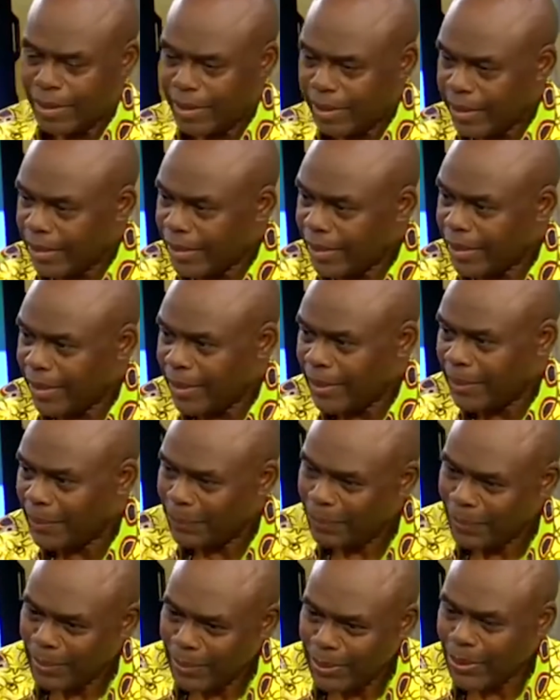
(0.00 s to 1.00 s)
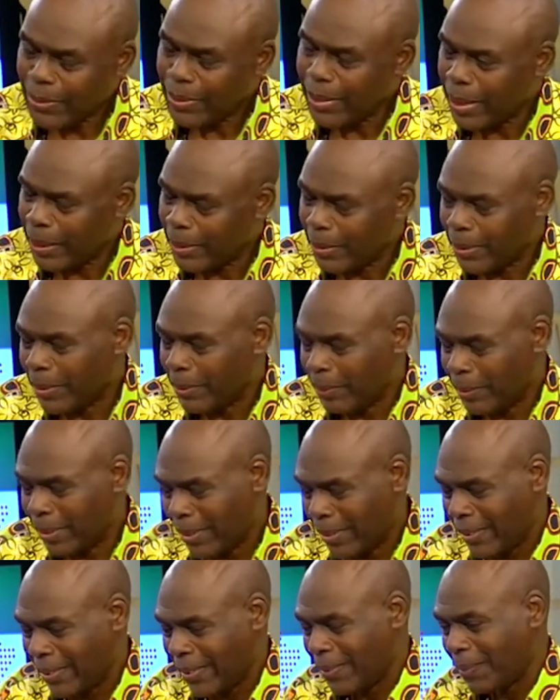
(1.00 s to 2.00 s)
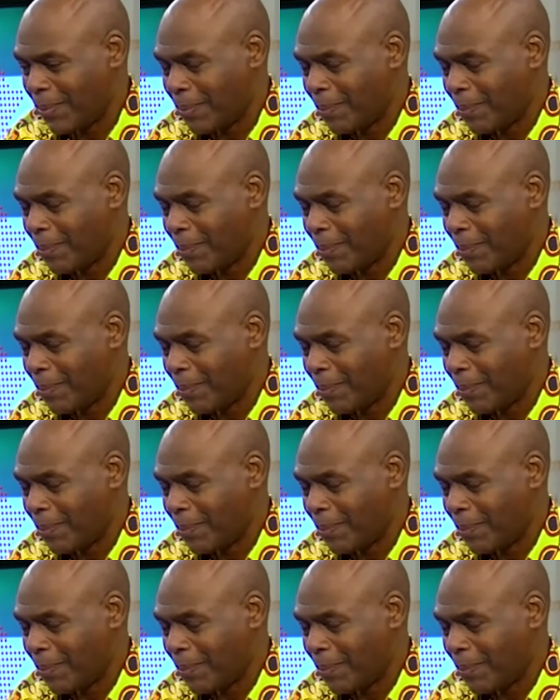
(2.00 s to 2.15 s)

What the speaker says: Linda, your reaction, please.